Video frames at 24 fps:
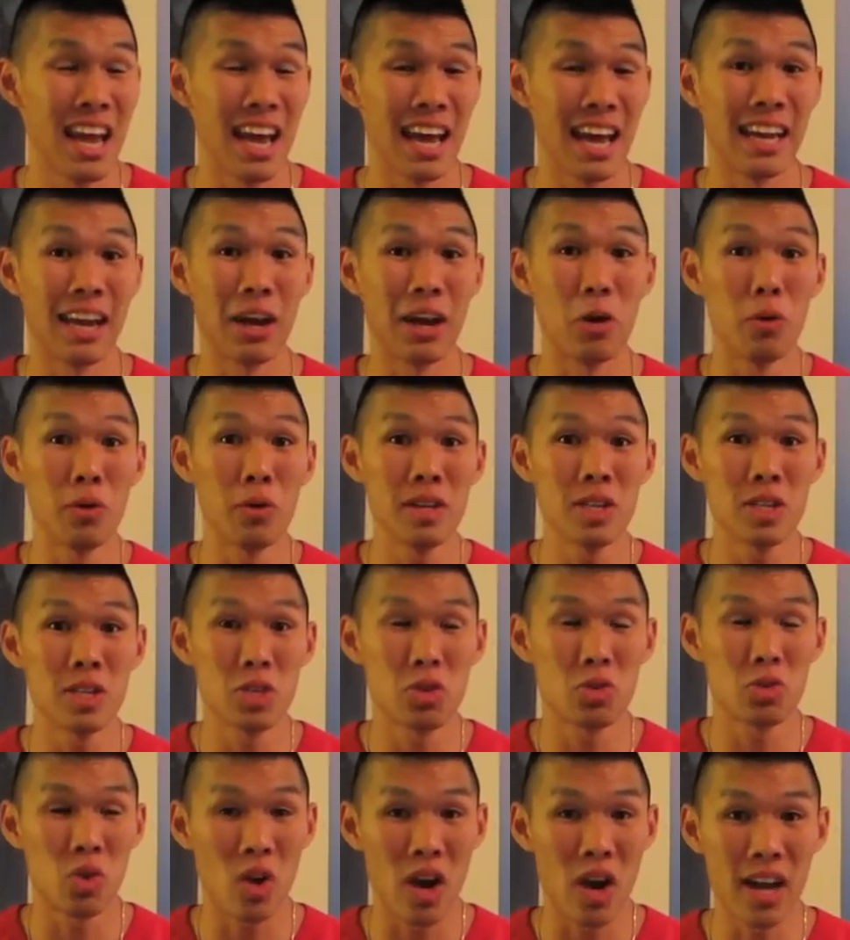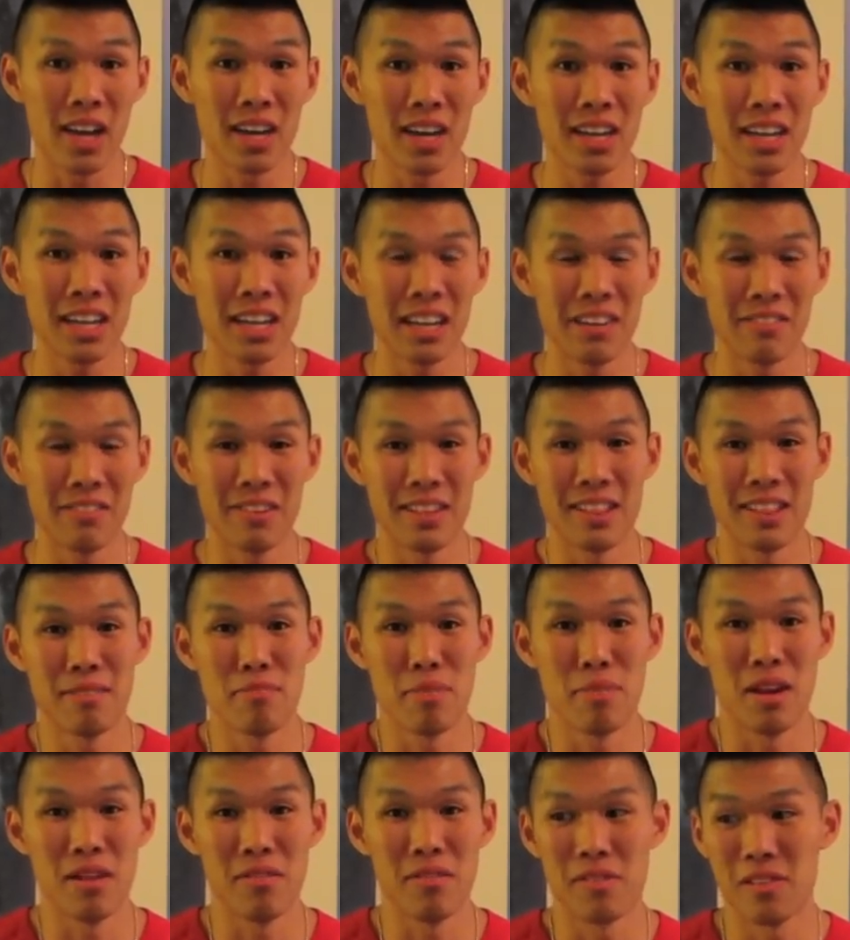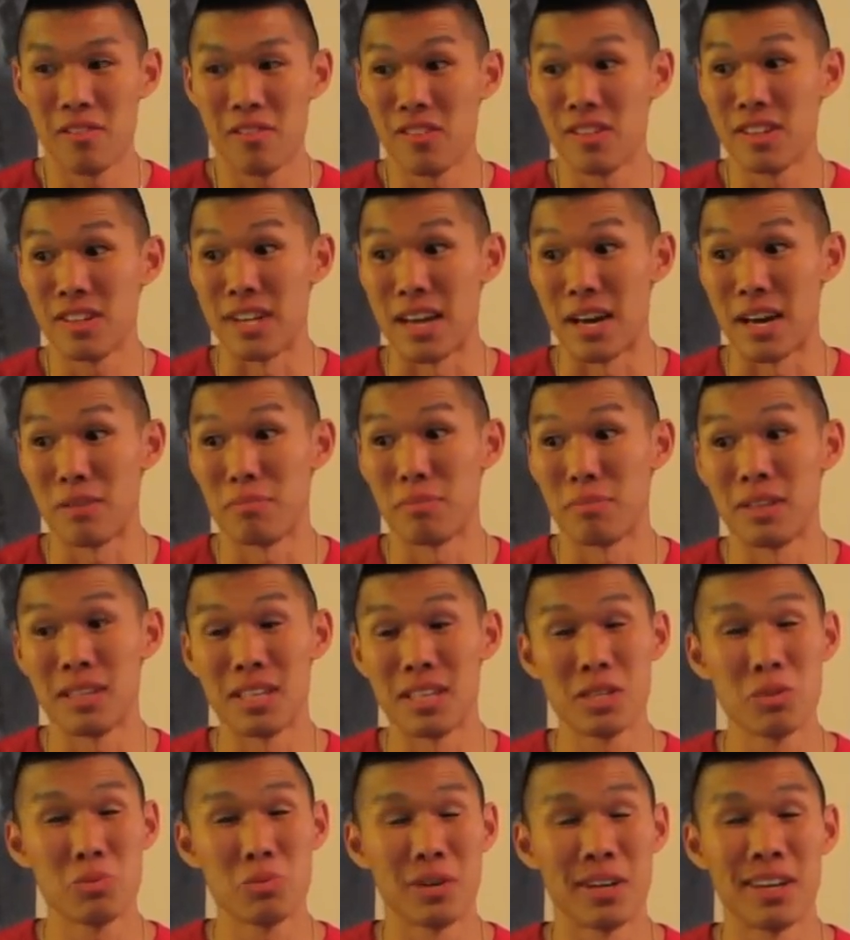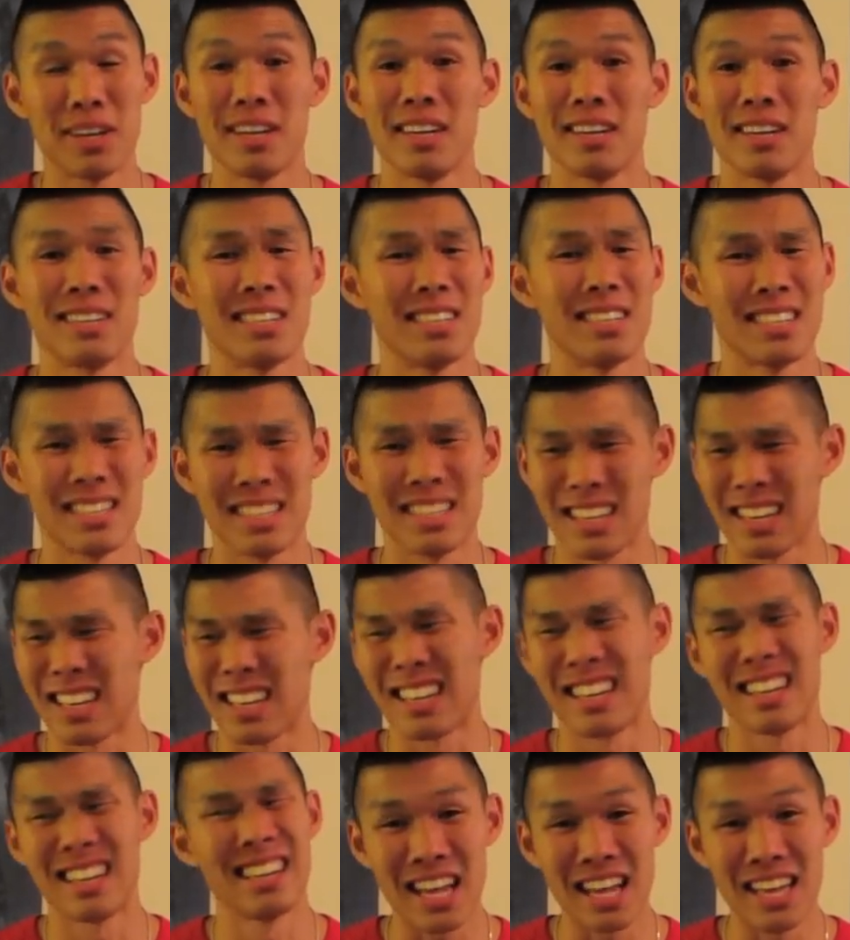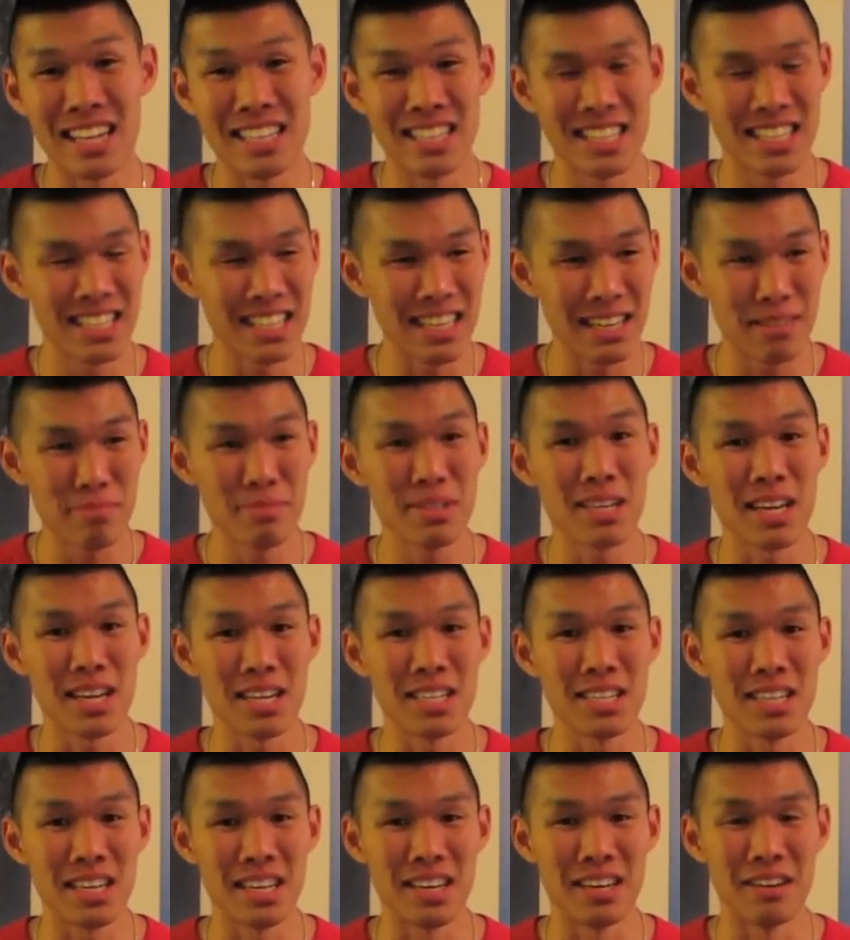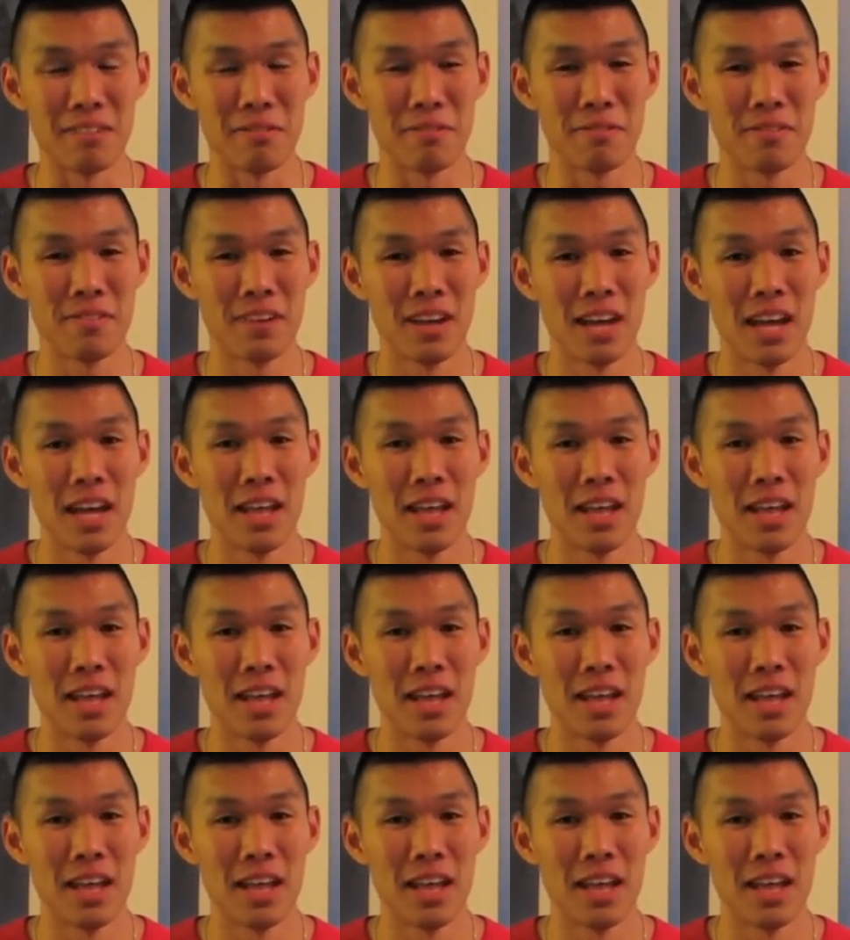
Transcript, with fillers: And I always try to give it the benefit of the doubt, but this one, I just like, it seems as if